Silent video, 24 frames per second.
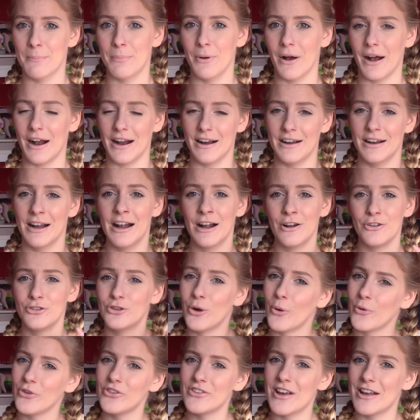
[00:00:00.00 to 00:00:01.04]
But I
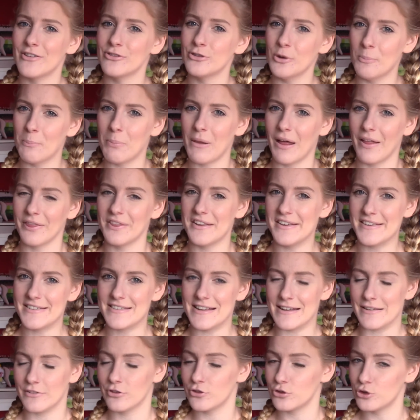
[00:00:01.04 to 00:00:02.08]
don't tend to plan these
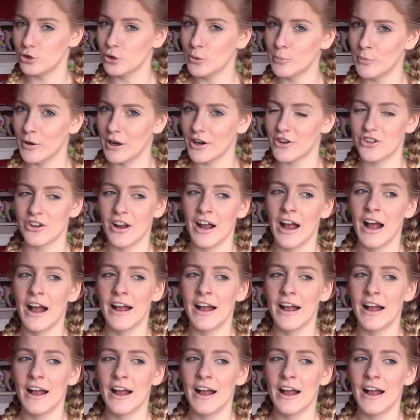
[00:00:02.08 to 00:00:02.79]
things too much.